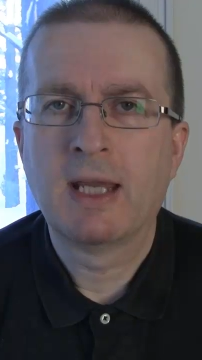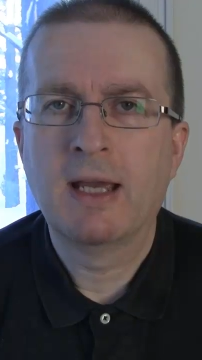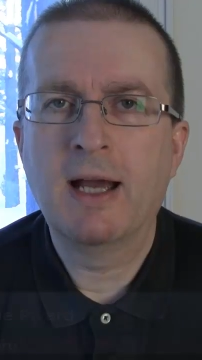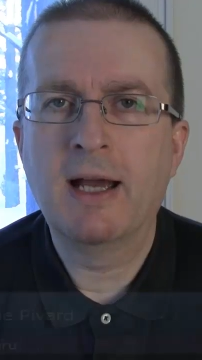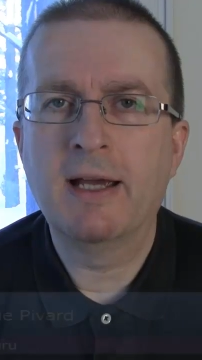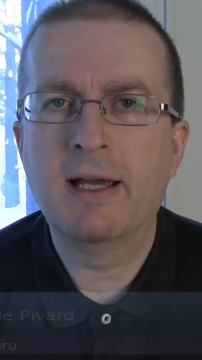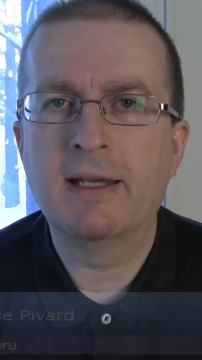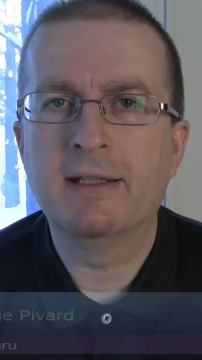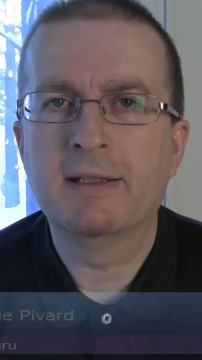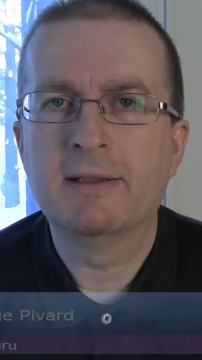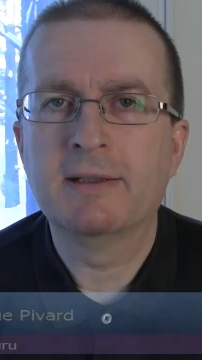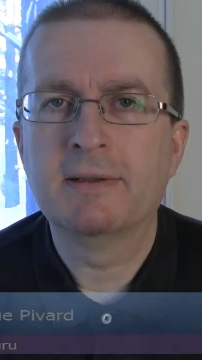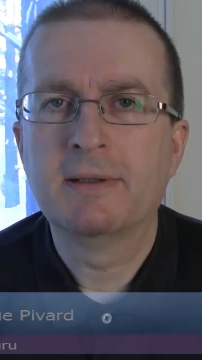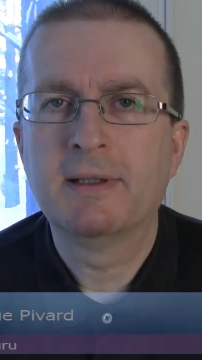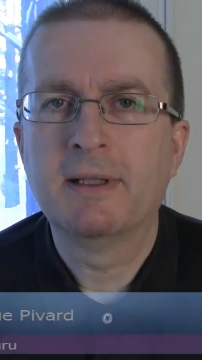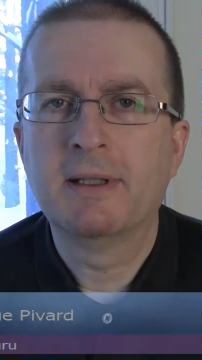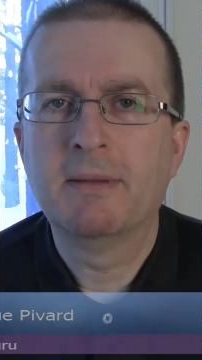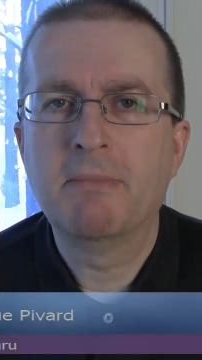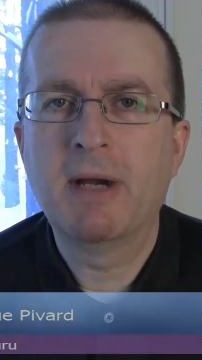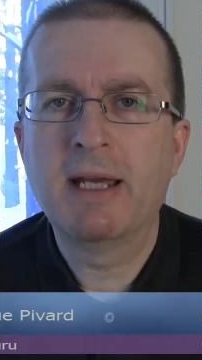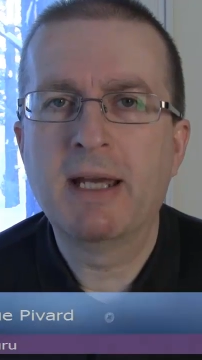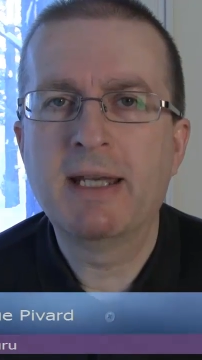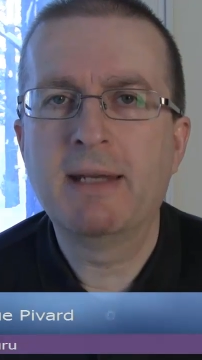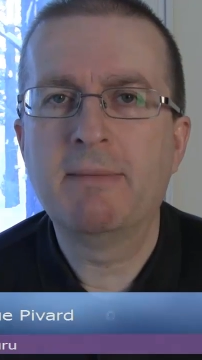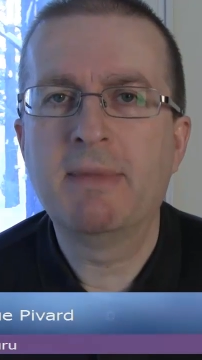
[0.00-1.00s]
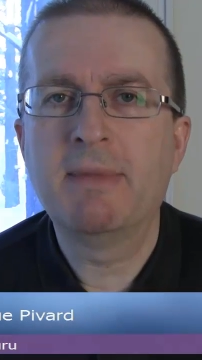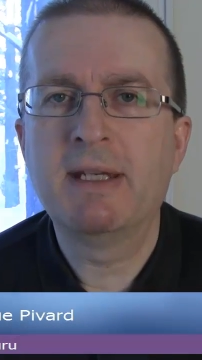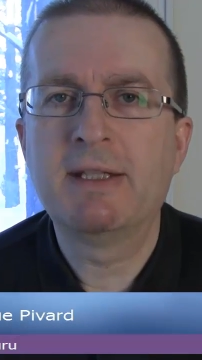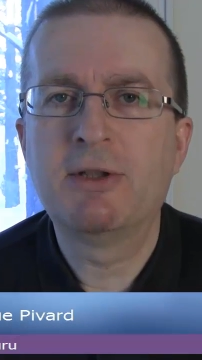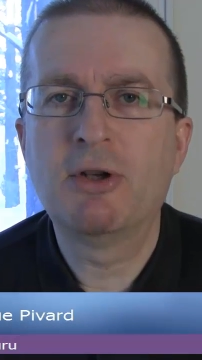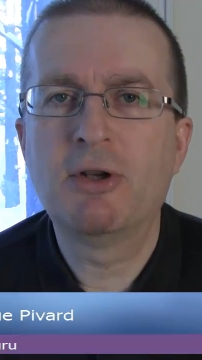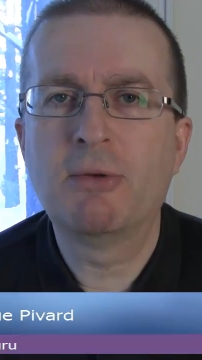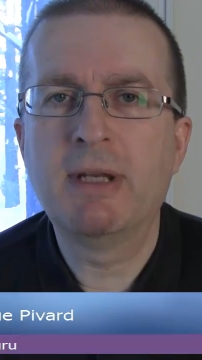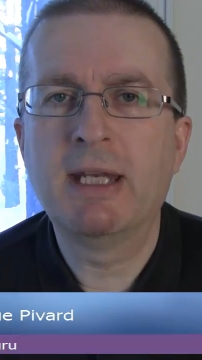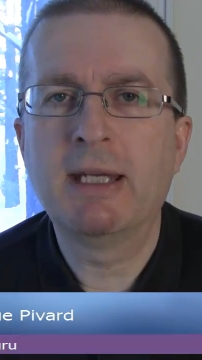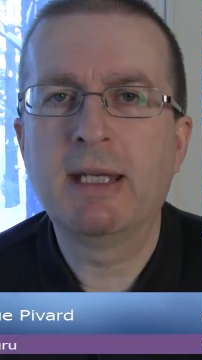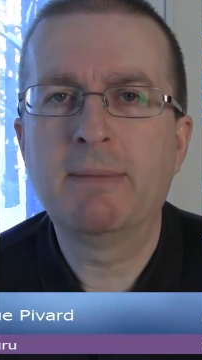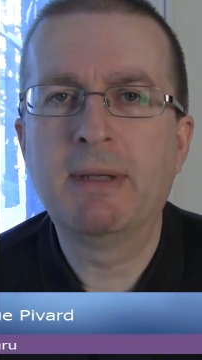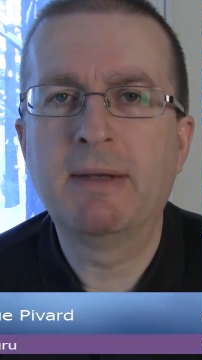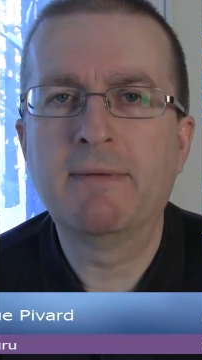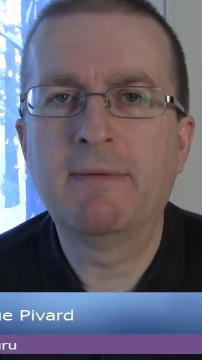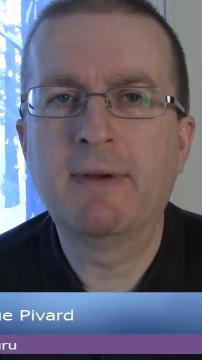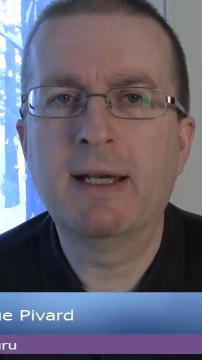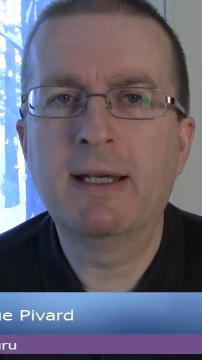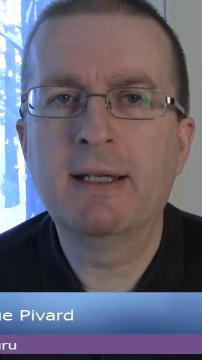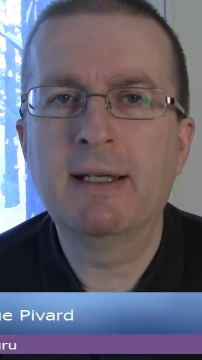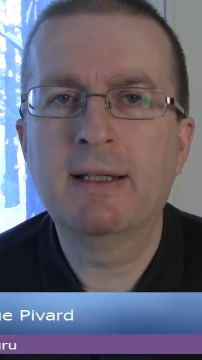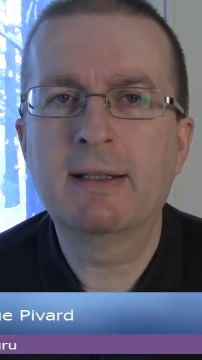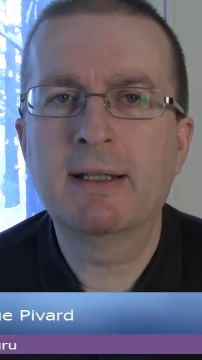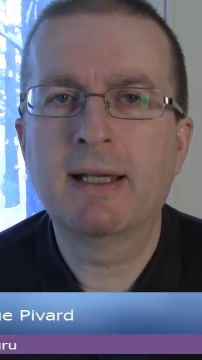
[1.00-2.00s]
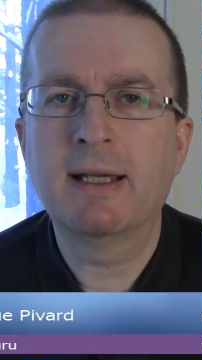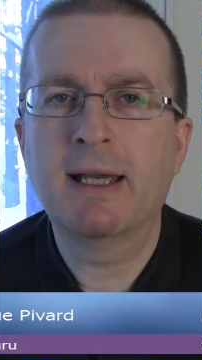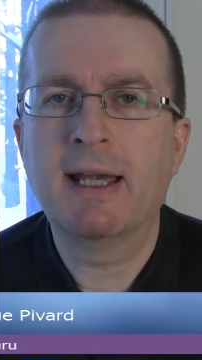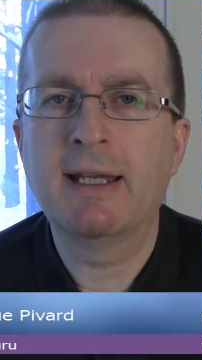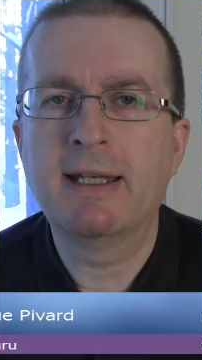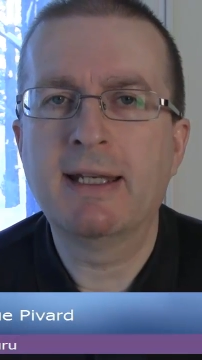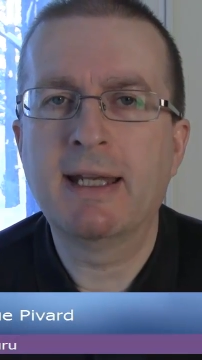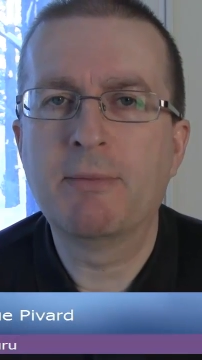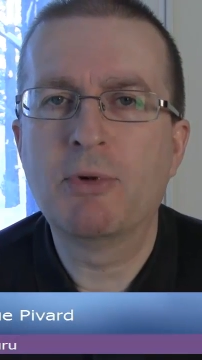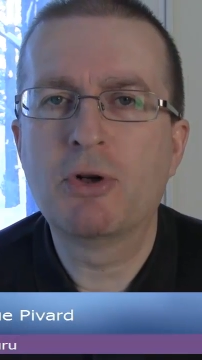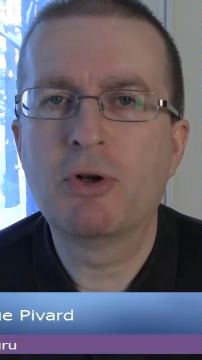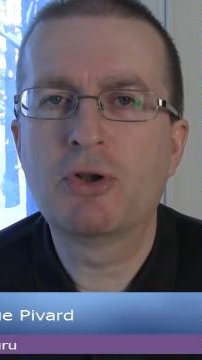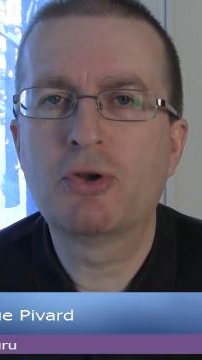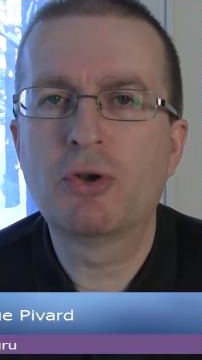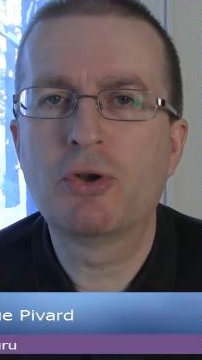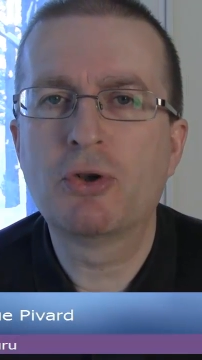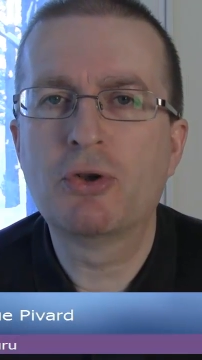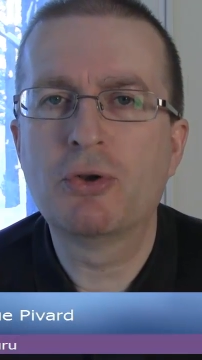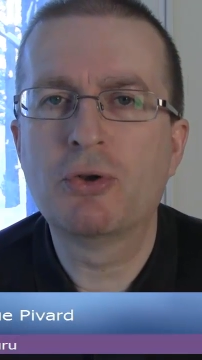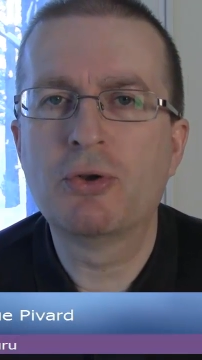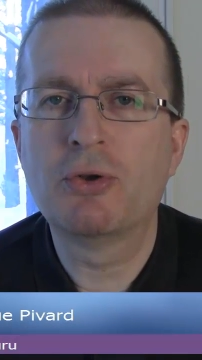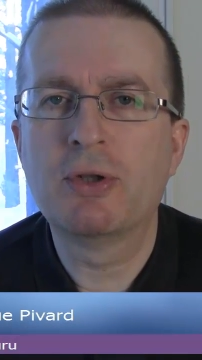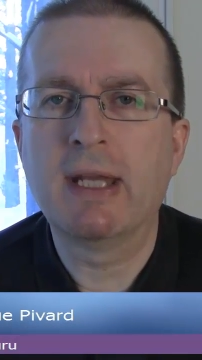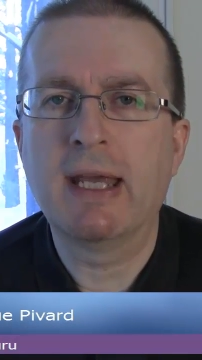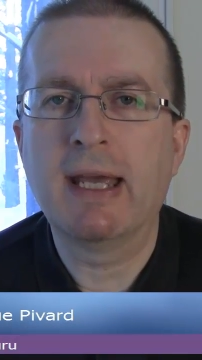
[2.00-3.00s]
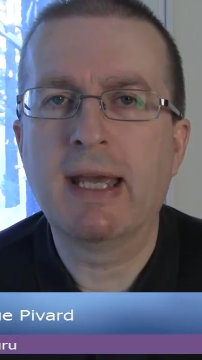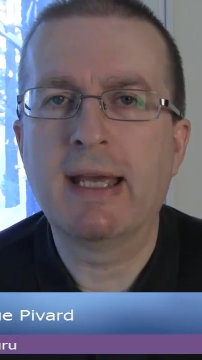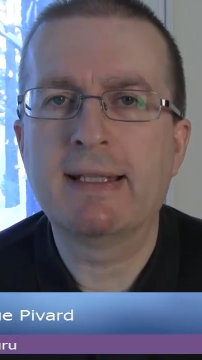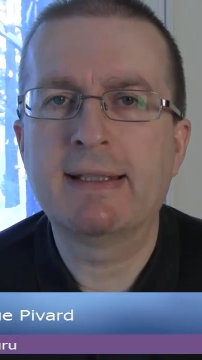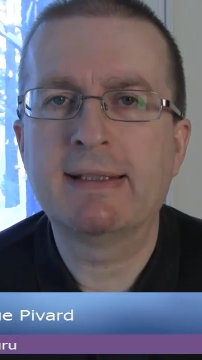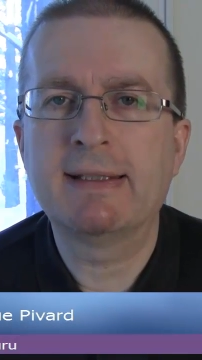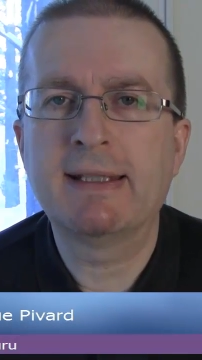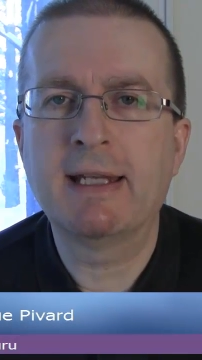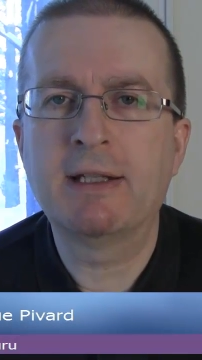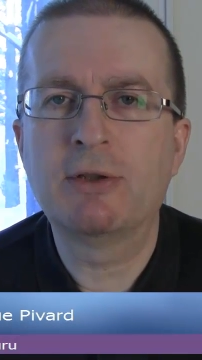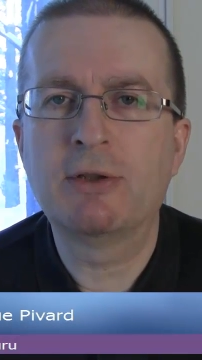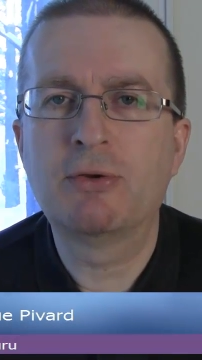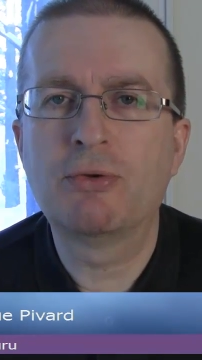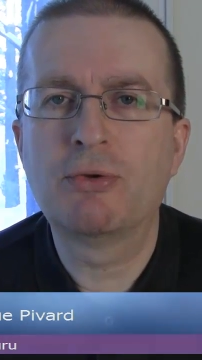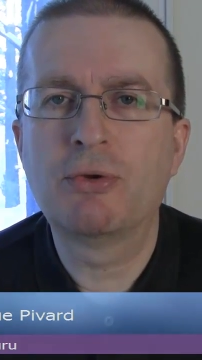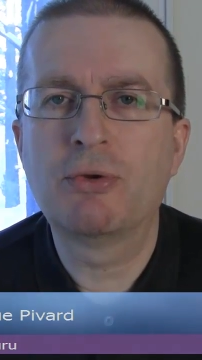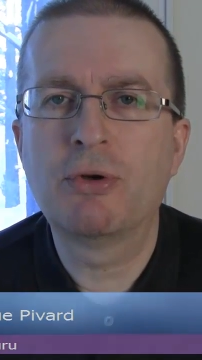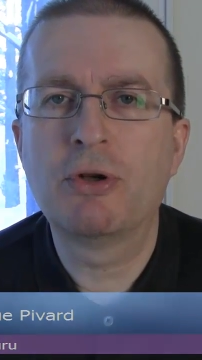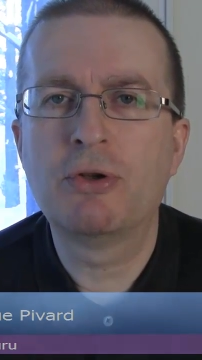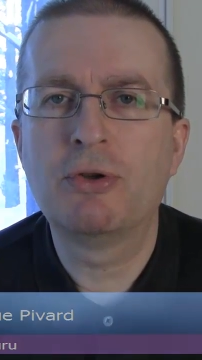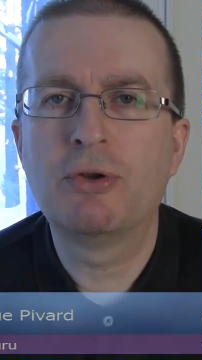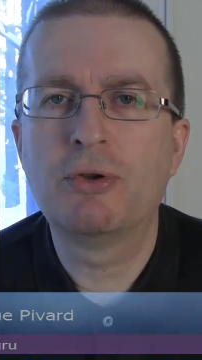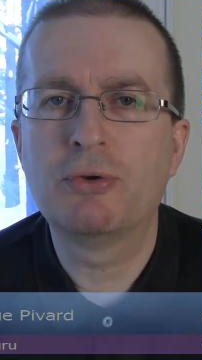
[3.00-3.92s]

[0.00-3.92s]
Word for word: Hi, my name is Dominique Pivard and I'm also known as Cat Guru on